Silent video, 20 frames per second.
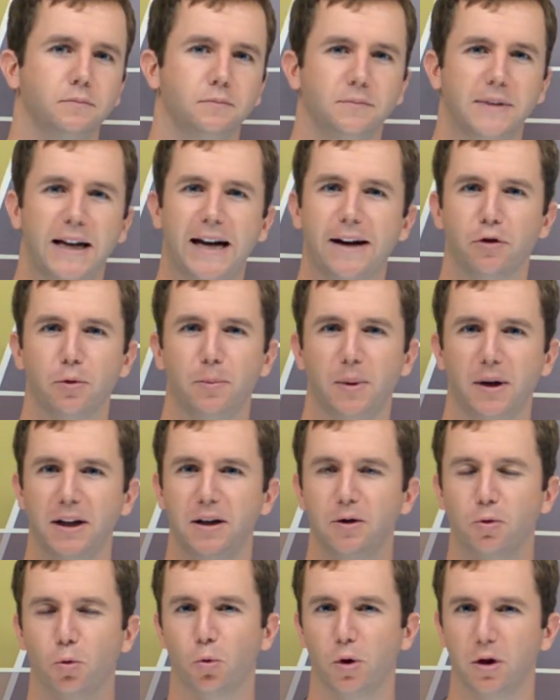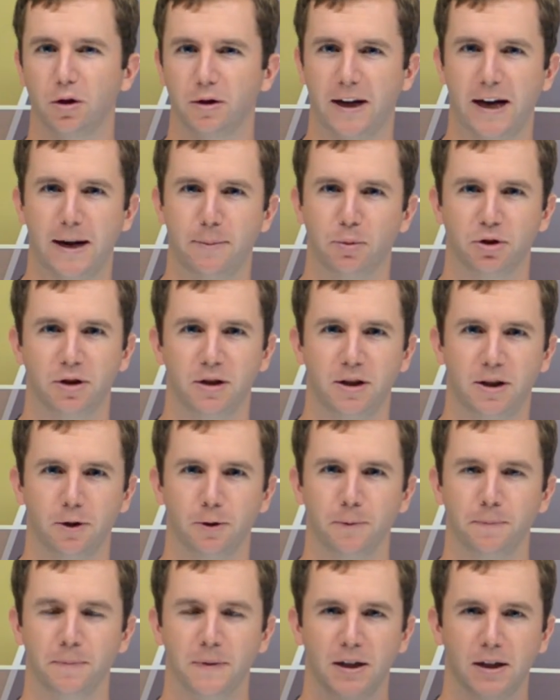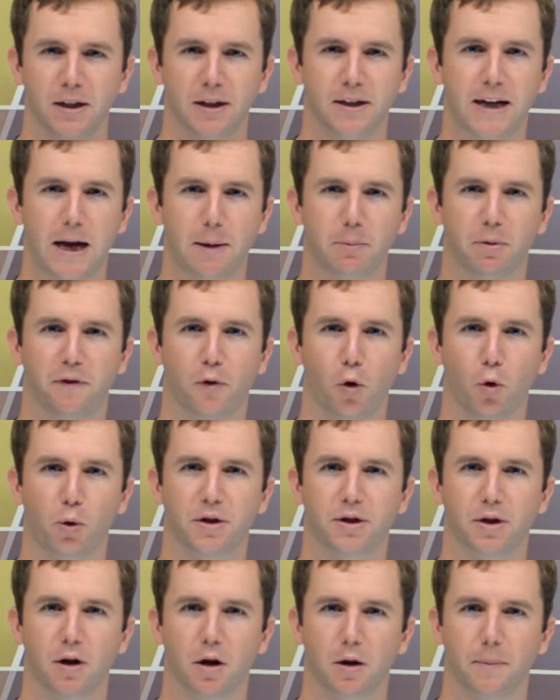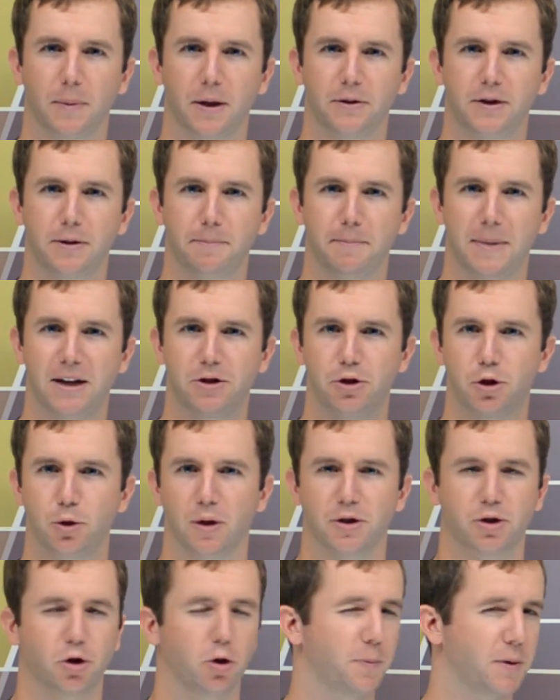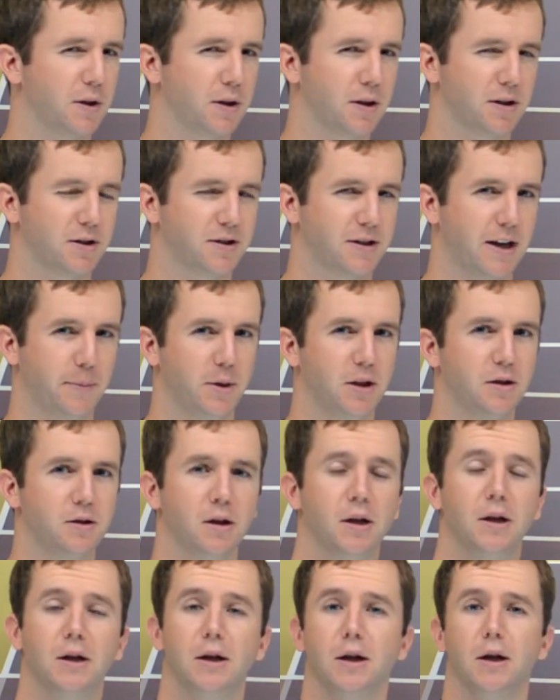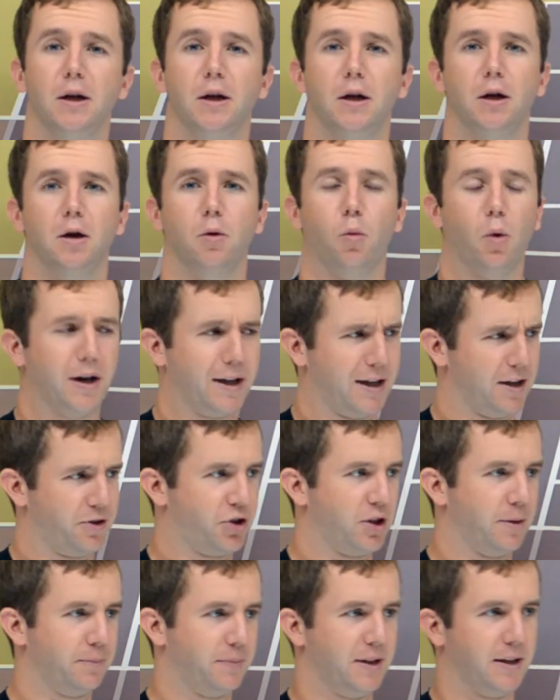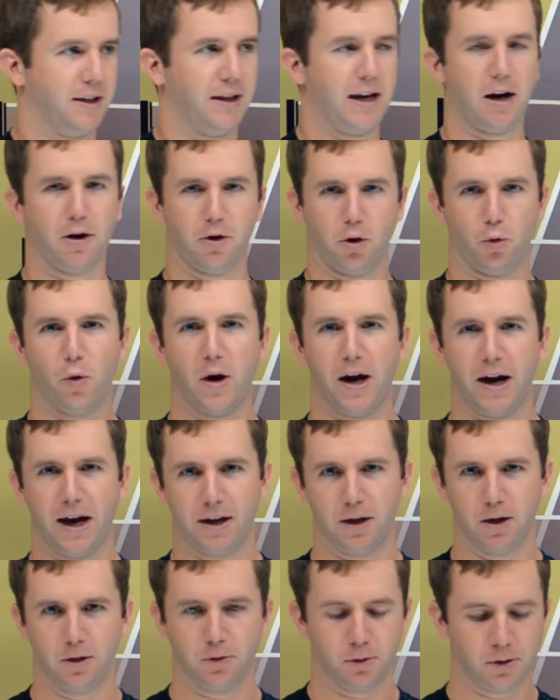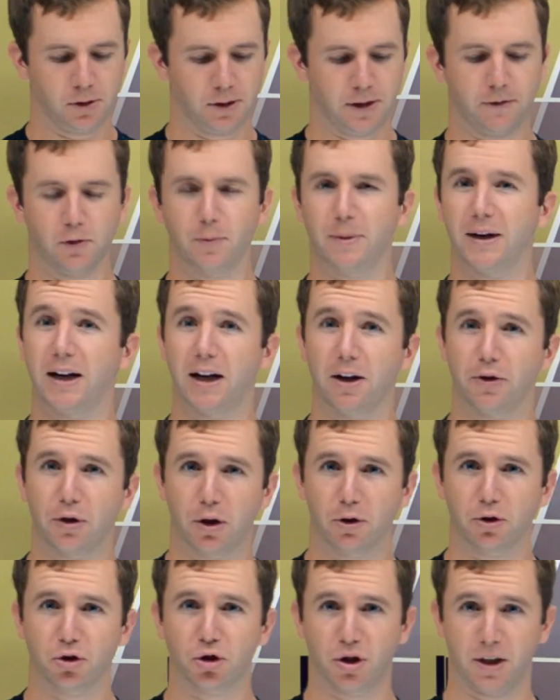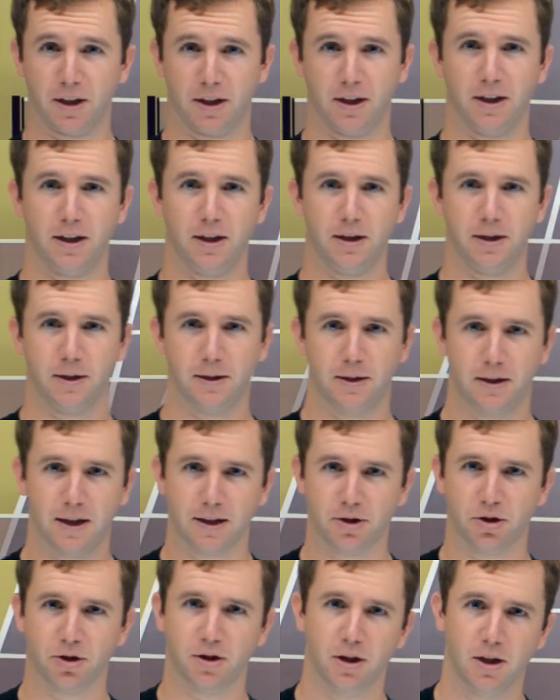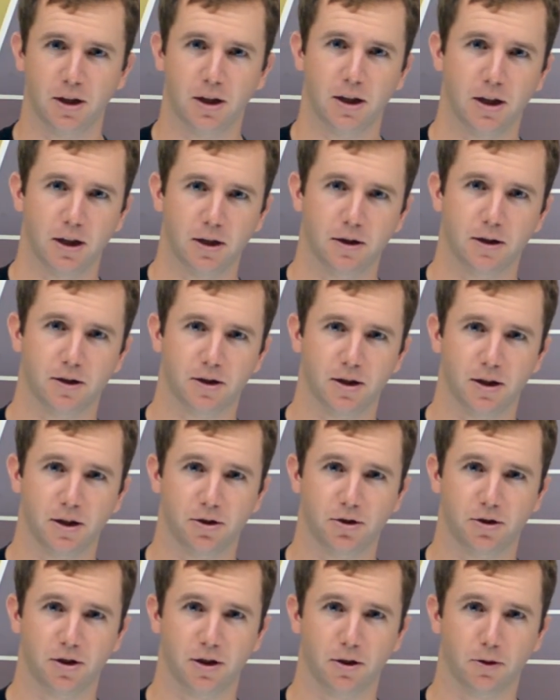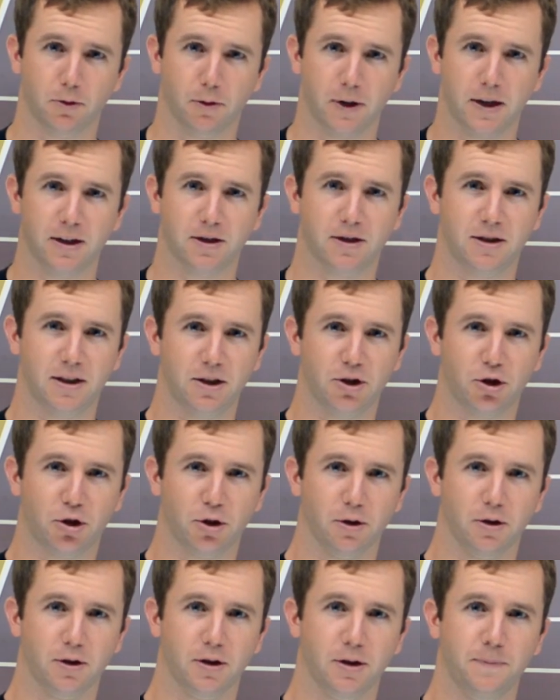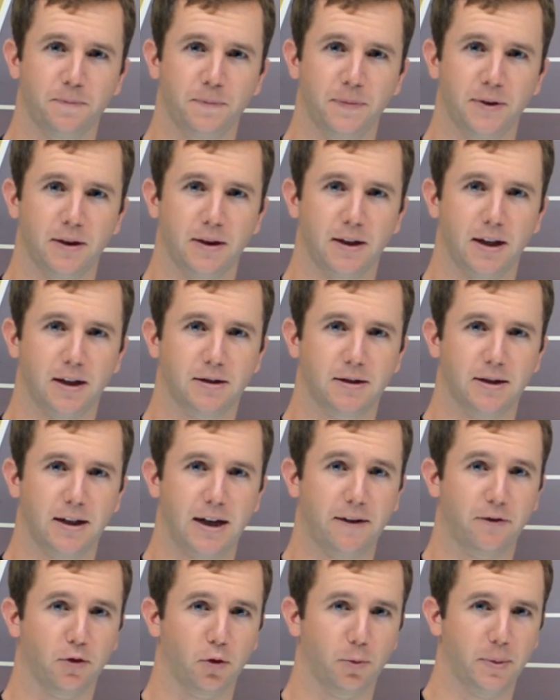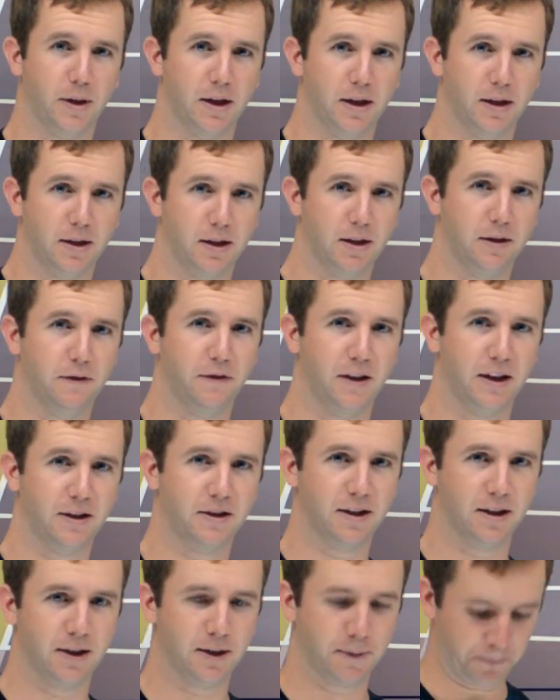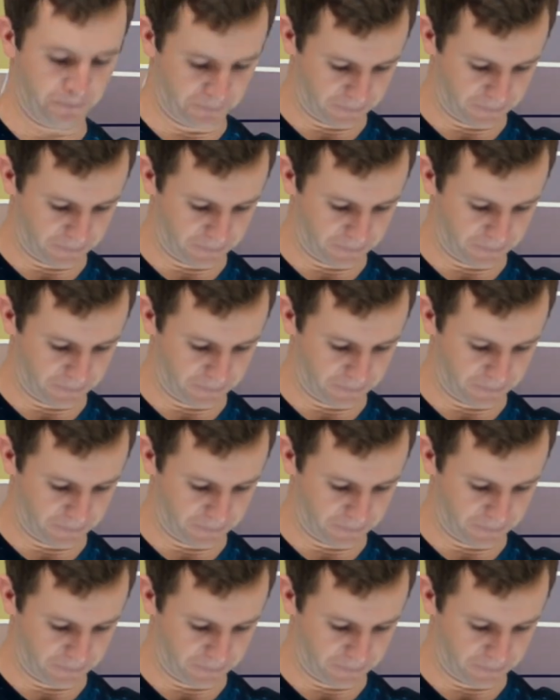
Hey everybody, Will Hamilton here. Now before we talk about the men's US Open semis, want to get something out of the way. I know everybody out there is thinking it. Yes, this is the greatest t-shirt that's ever been invented.